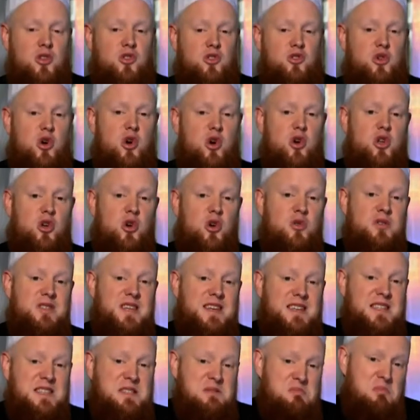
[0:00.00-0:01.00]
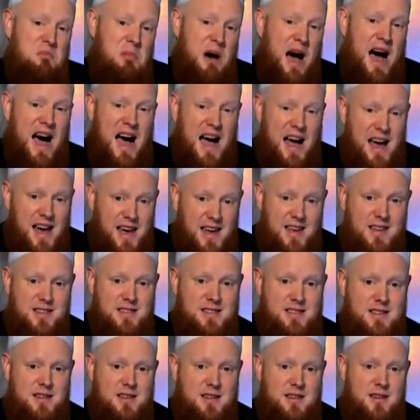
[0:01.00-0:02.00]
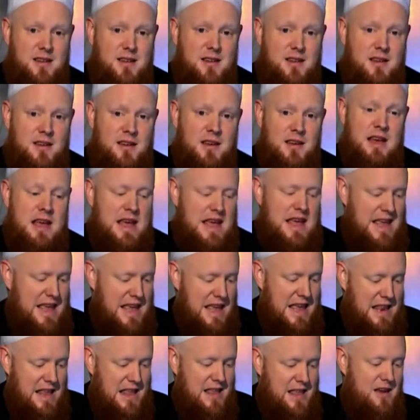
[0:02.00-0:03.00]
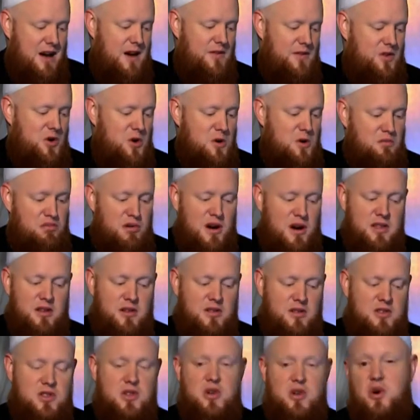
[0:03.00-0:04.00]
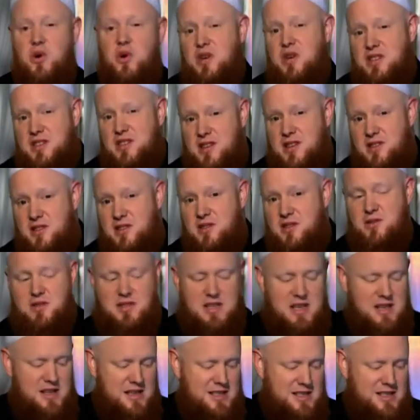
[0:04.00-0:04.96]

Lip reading: Do you despise any of your brothers or sisters in